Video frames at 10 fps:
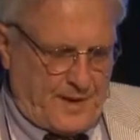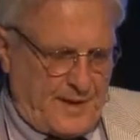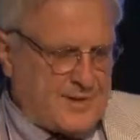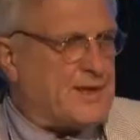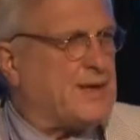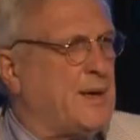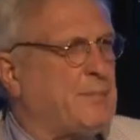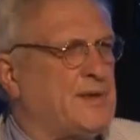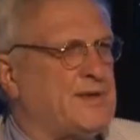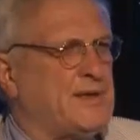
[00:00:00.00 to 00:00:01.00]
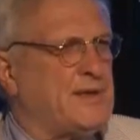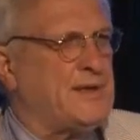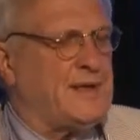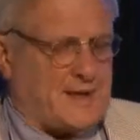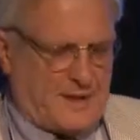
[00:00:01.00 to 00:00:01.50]
is a tempest in a
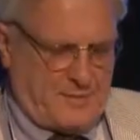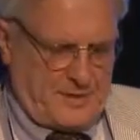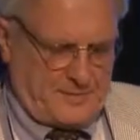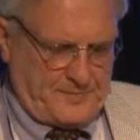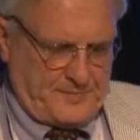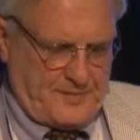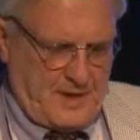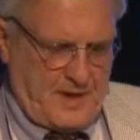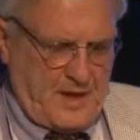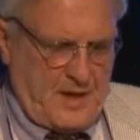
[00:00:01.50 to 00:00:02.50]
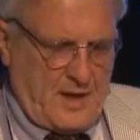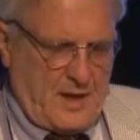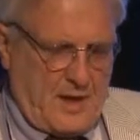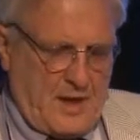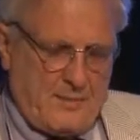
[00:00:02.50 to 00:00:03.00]
teacup.
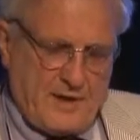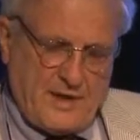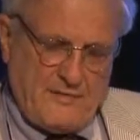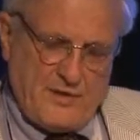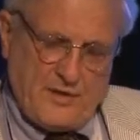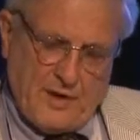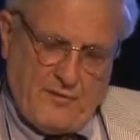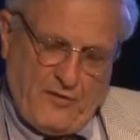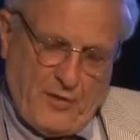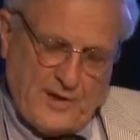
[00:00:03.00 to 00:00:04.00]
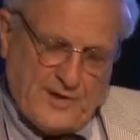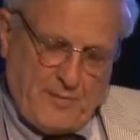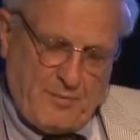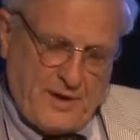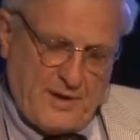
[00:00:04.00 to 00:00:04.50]
Let me give you the influenza
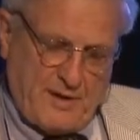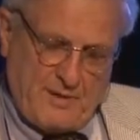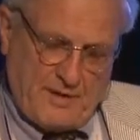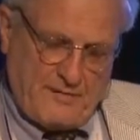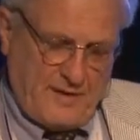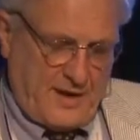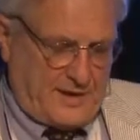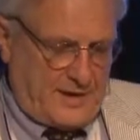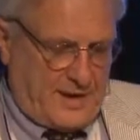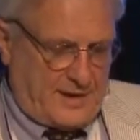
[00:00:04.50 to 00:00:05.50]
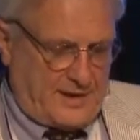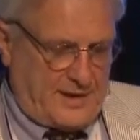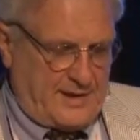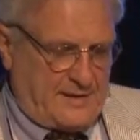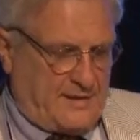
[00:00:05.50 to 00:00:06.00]
pandemic of
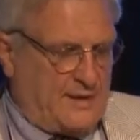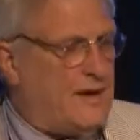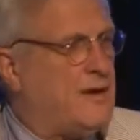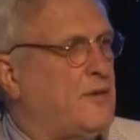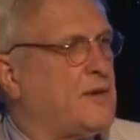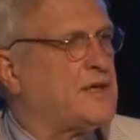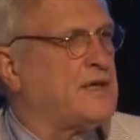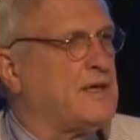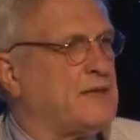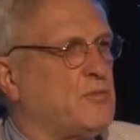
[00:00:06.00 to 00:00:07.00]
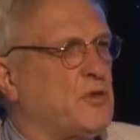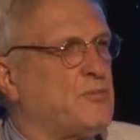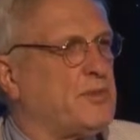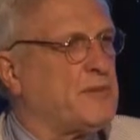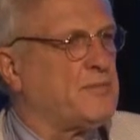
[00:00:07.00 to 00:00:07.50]
1918, which killed more
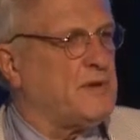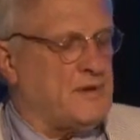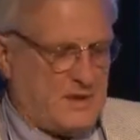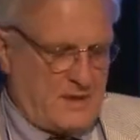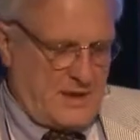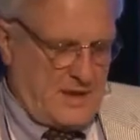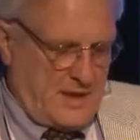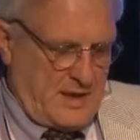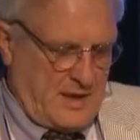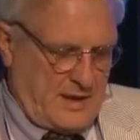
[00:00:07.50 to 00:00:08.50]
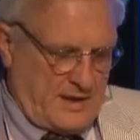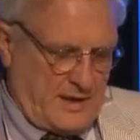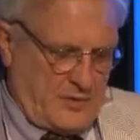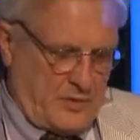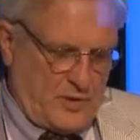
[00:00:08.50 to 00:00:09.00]
people
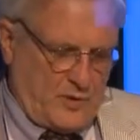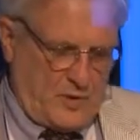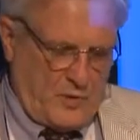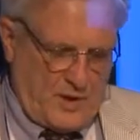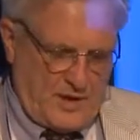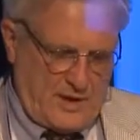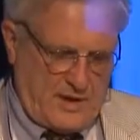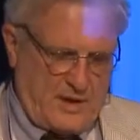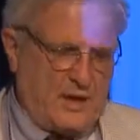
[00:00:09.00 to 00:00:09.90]
than World War I.